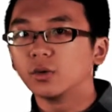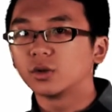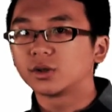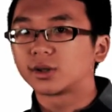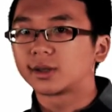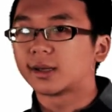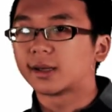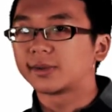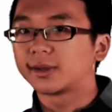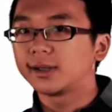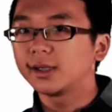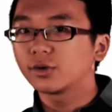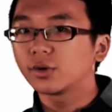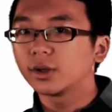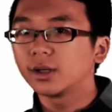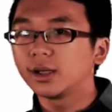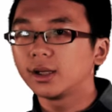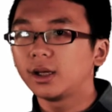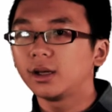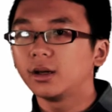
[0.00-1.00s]
which
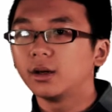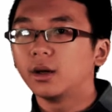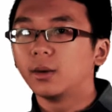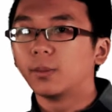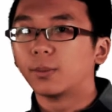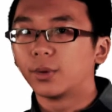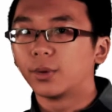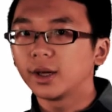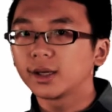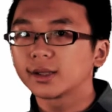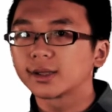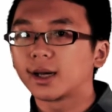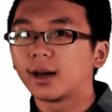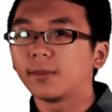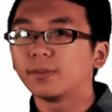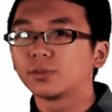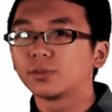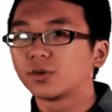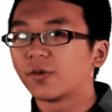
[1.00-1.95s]
subsequently breaks up